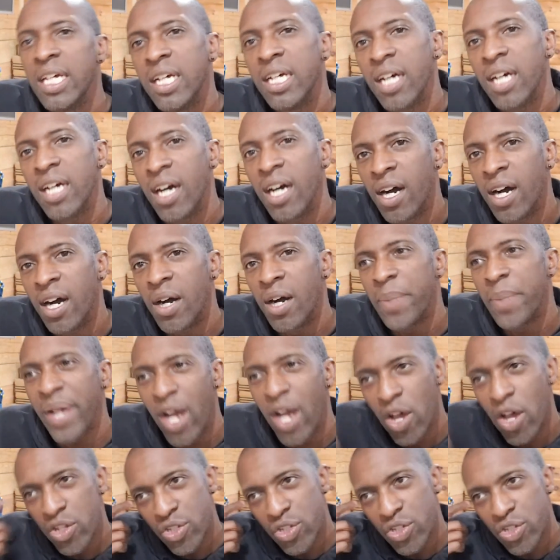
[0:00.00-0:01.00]
But I
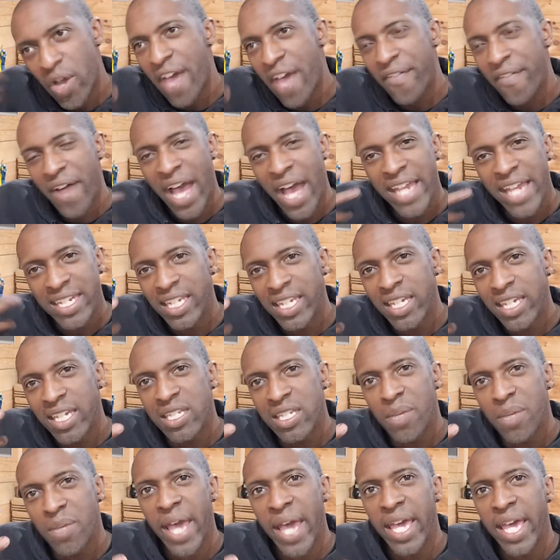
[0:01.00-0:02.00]
also have ideas in
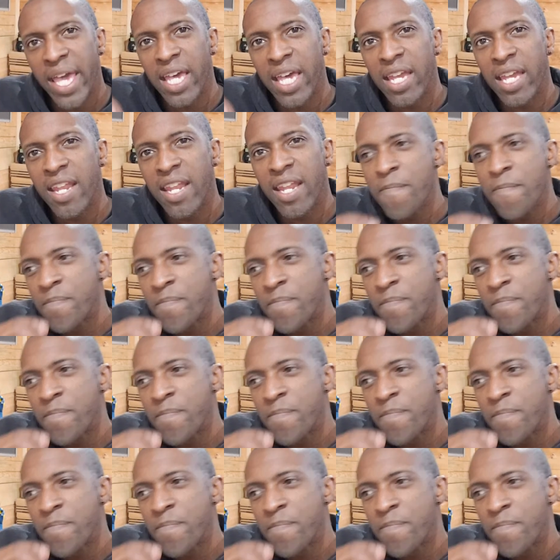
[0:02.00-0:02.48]
my head